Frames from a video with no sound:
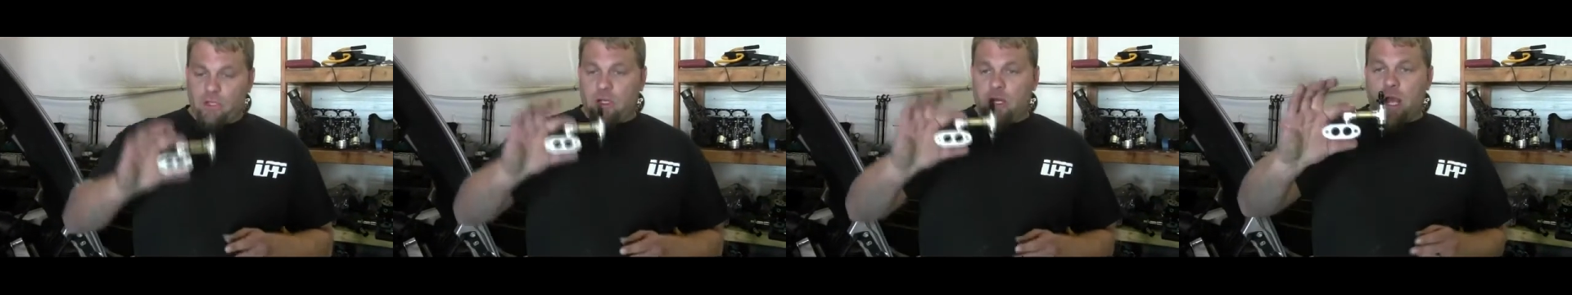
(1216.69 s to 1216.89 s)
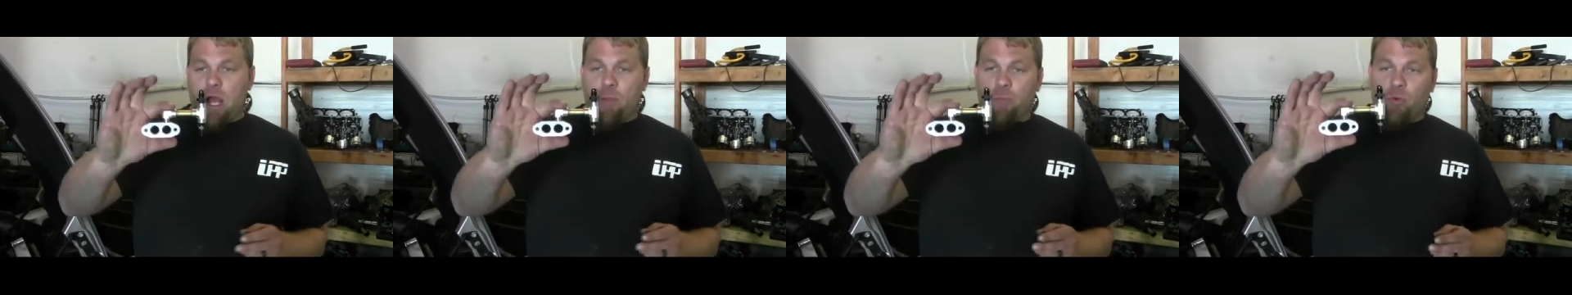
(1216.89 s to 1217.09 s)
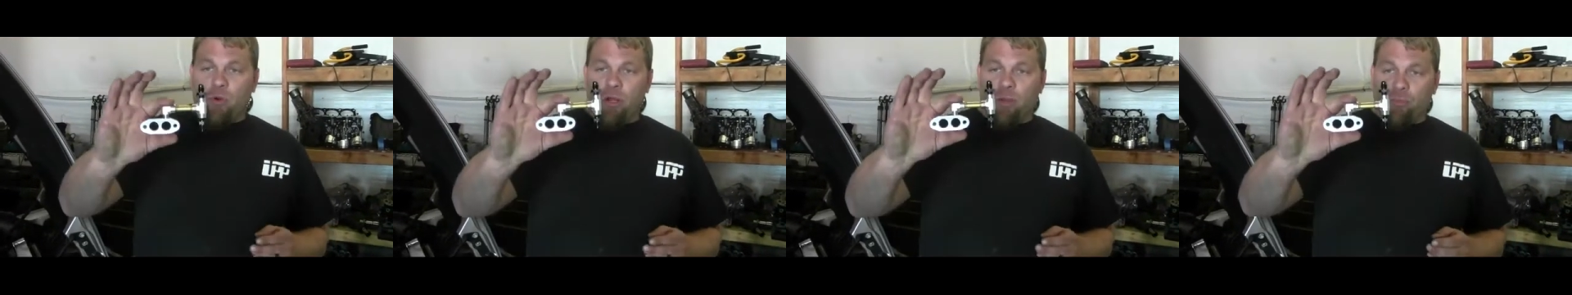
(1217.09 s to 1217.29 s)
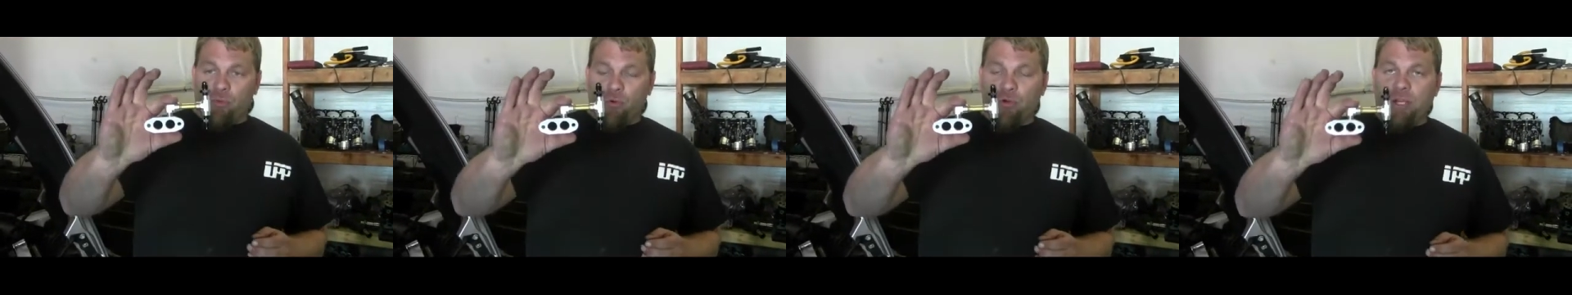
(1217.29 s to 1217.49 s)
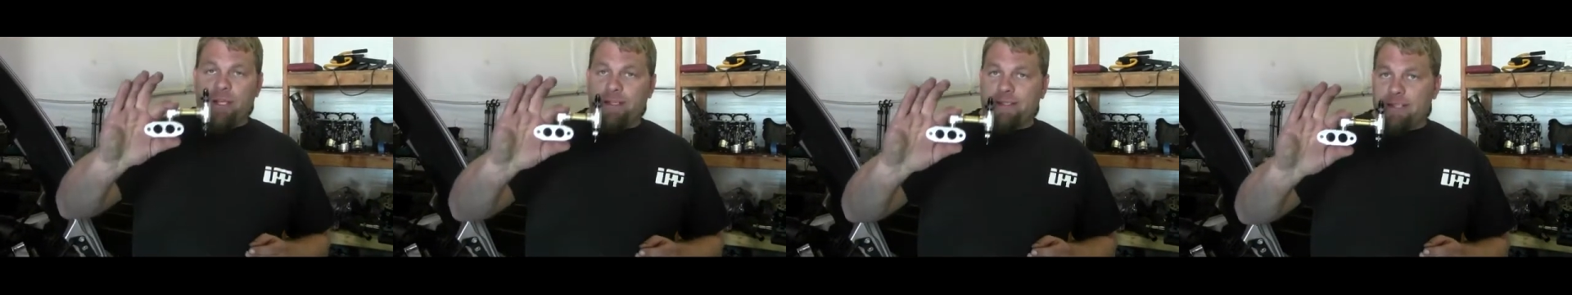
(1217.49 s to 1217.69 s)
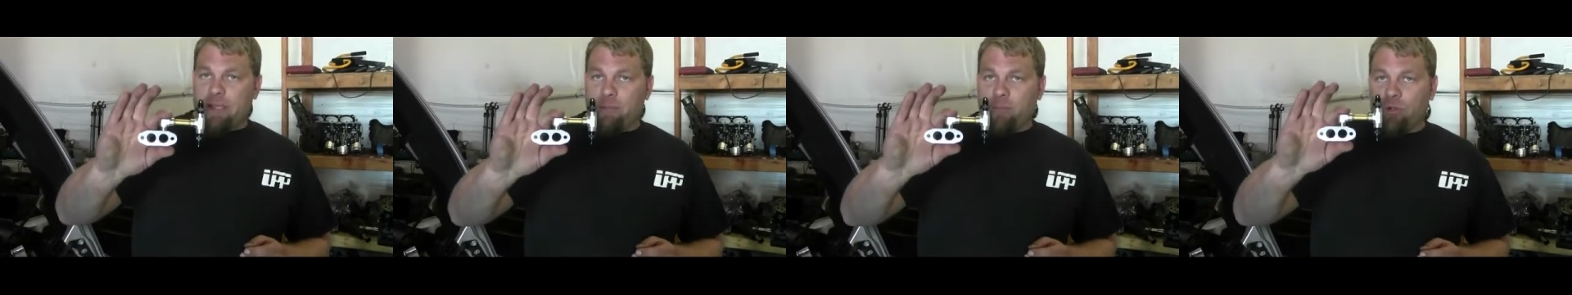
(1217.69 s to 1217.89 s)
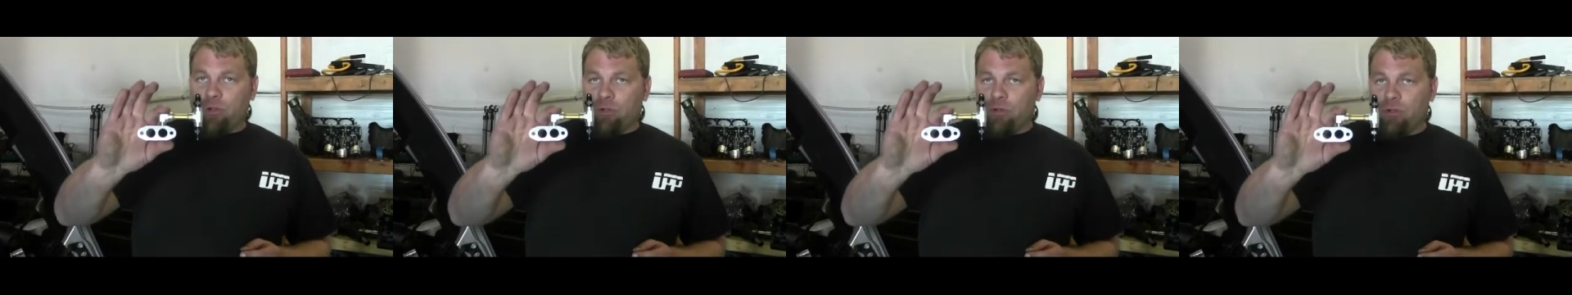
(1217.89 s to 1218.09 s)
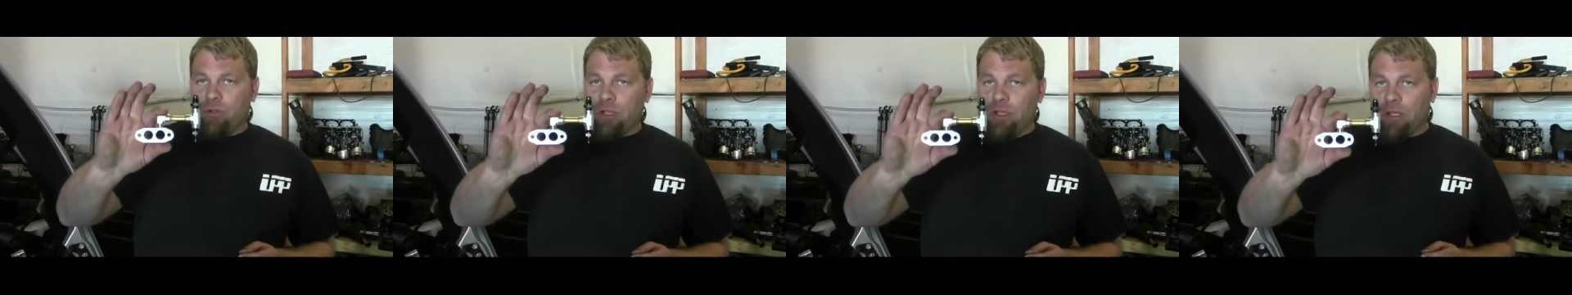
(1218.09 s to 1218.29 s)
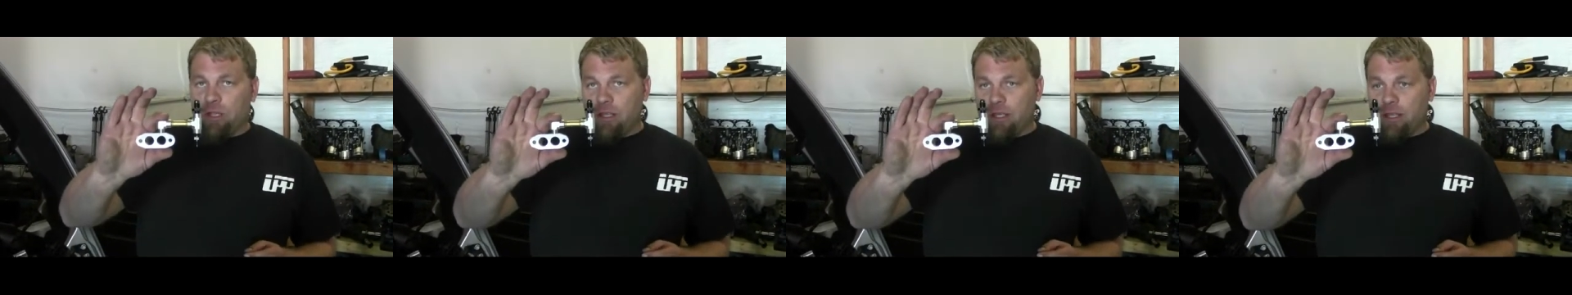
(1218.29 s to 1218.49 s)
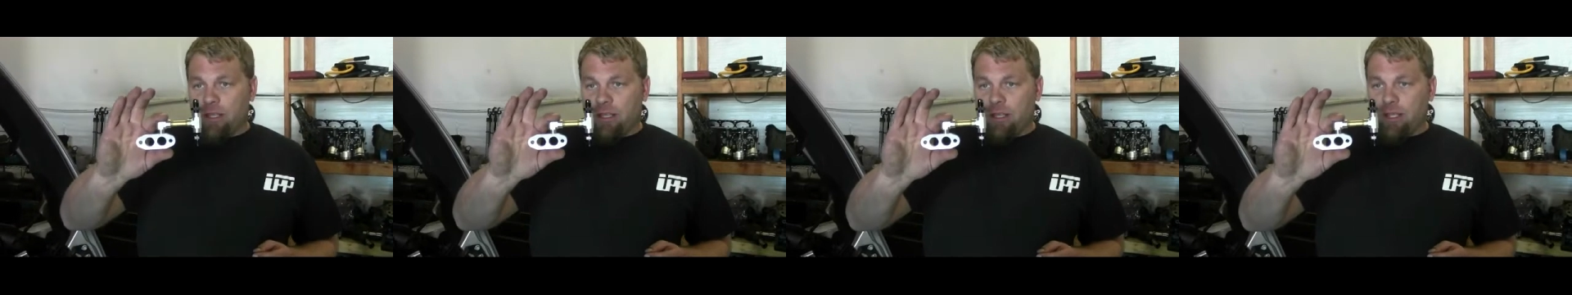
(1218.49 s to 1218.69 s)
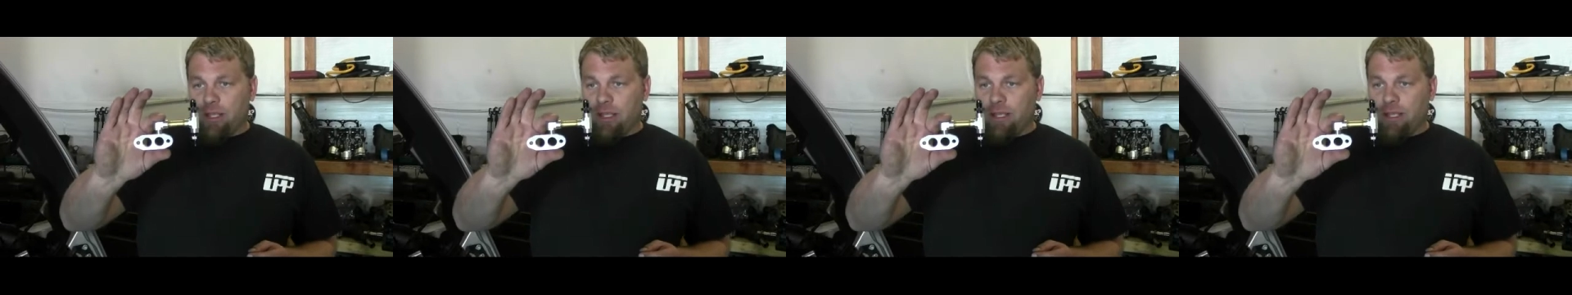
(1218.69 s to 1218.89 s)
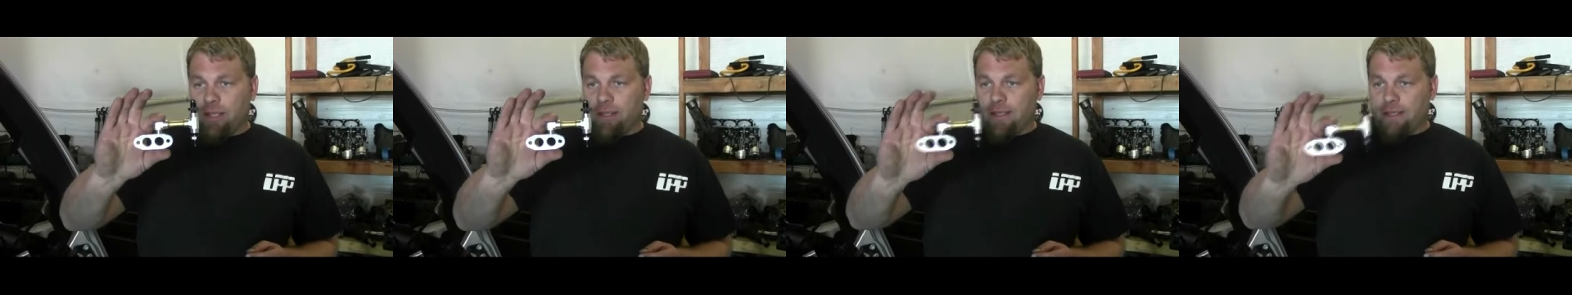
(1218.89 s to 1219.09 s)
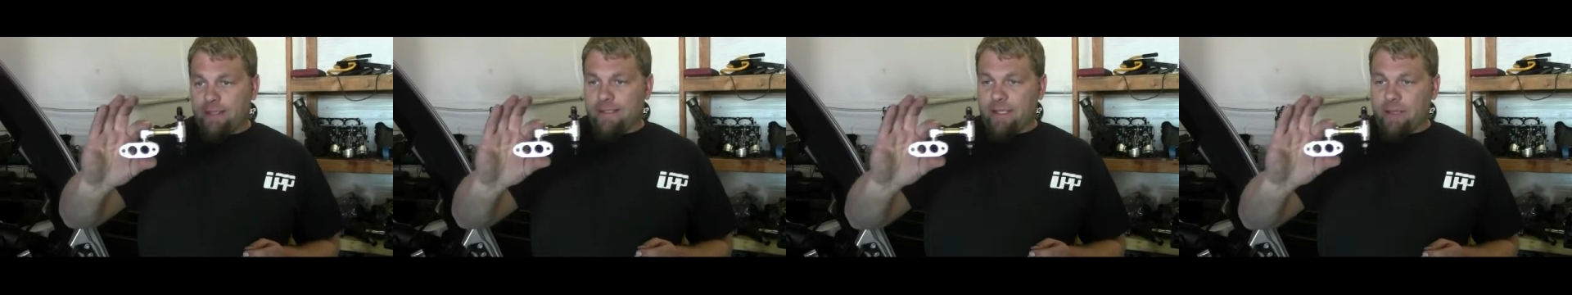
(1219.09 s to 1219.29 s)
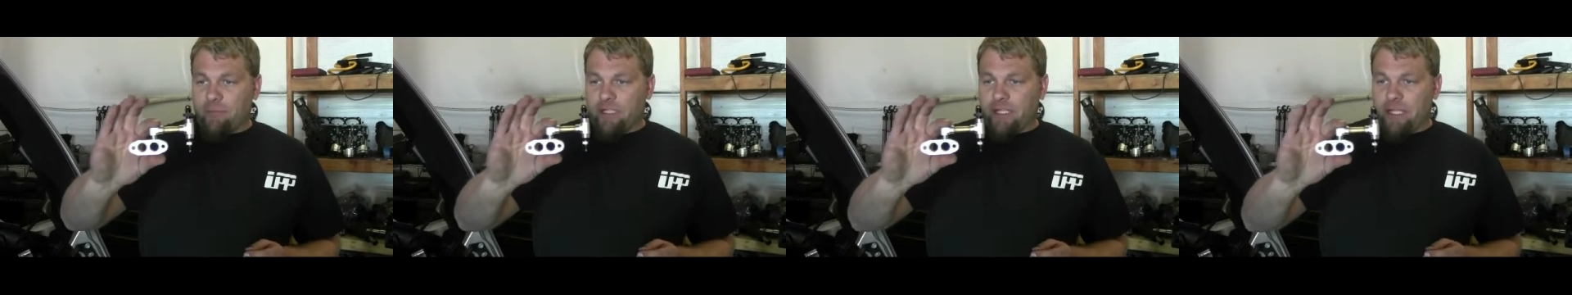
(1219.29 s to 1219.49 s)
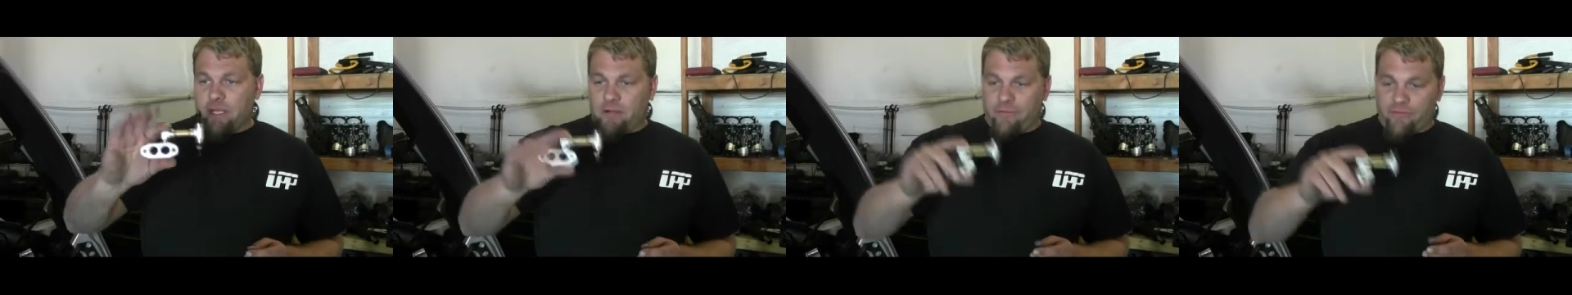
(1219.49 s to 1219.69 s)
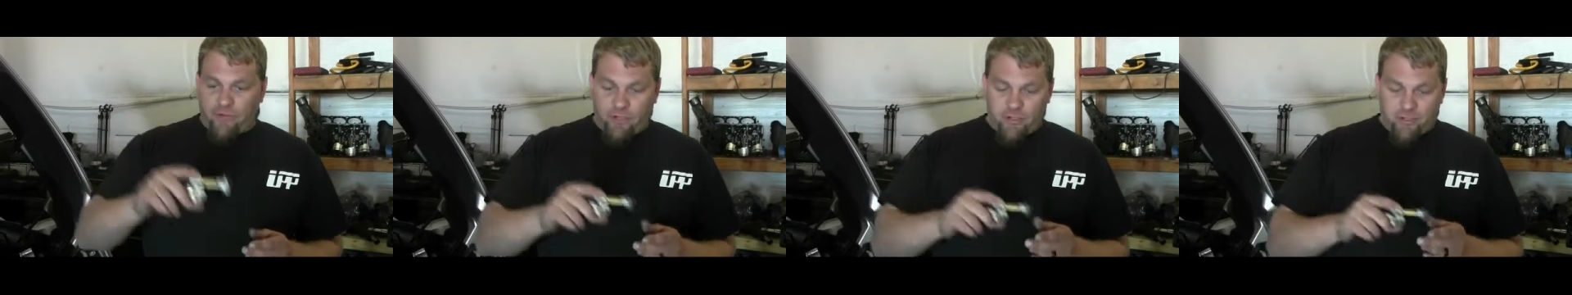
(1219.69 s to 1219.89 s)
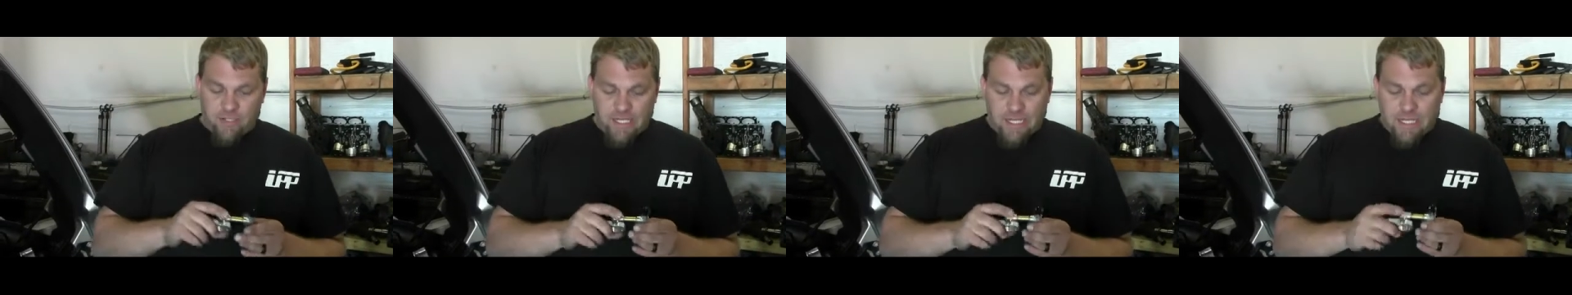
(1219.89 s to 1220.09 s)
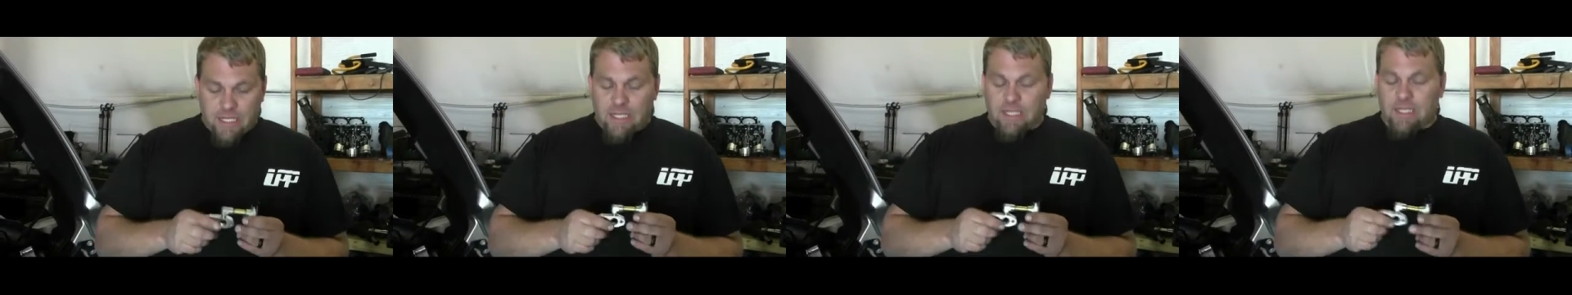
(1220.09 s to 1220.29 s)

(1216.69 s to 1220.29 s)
we're going to pre-assemble the assembly here first.